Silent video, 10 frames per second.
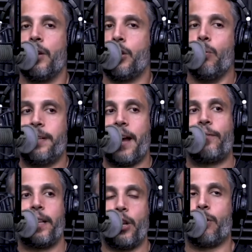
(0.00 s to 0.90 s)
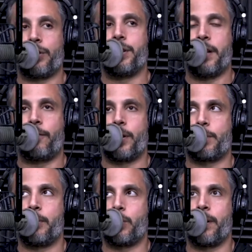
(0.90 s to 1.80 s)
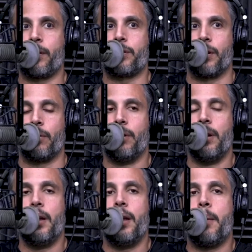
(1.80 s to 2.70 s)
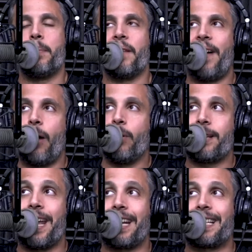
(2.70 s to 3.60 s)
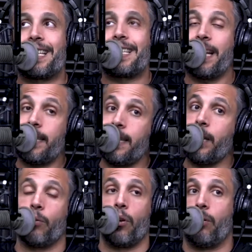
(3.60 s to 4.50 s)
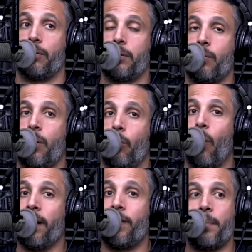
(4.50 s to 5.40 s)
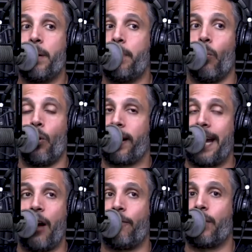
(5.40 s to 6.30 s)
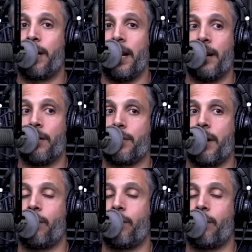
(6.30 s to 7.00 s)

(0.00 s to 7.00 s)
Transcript: you would definitely notice a difference between the 2 mm -hmm. But if I were to take a 60 year old where one of them had been working out for years